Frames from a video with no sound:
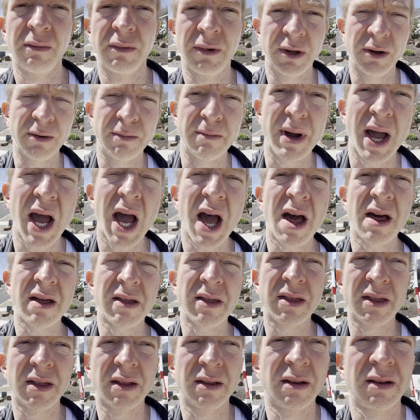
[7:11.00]
Your
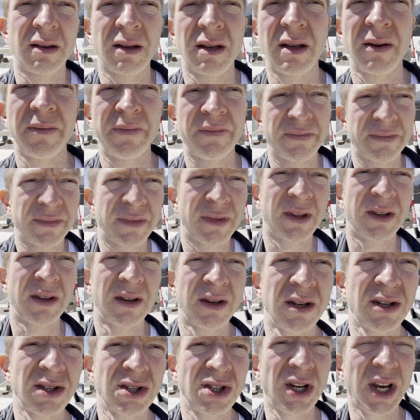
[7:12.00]
math
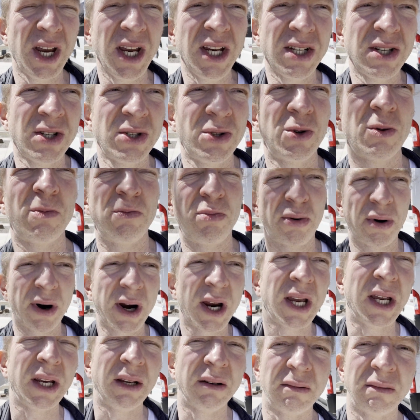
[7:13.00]
changes your
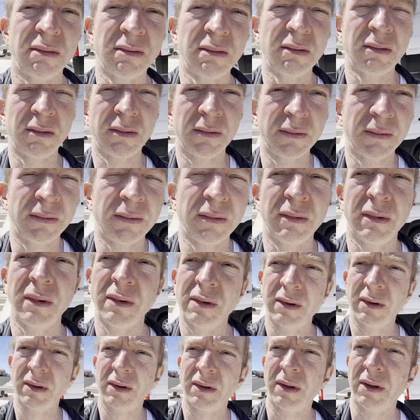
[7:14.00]
brain,
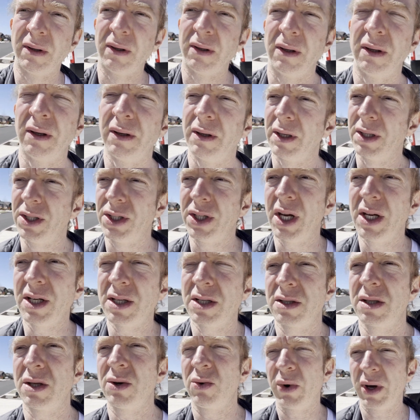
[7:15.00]

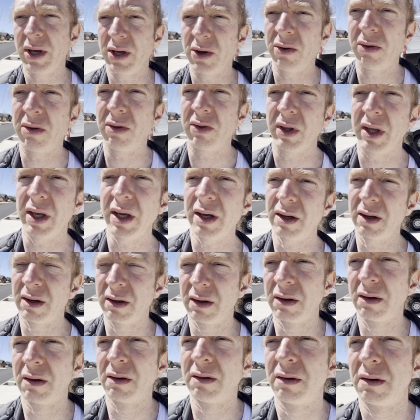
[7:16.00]
changes the way you think,
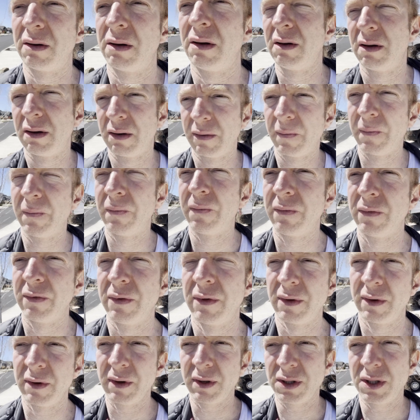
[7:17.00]

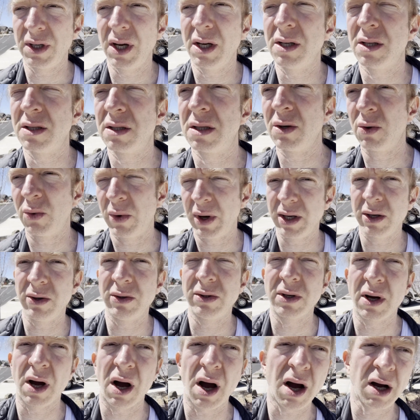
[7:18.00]
changes the way you
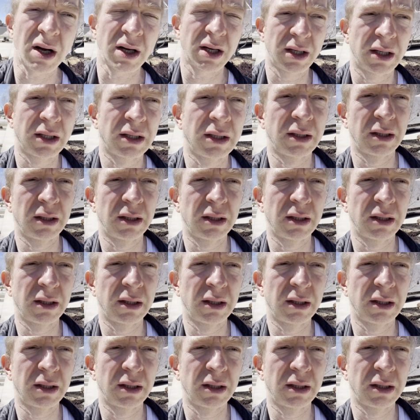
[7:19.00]
talk.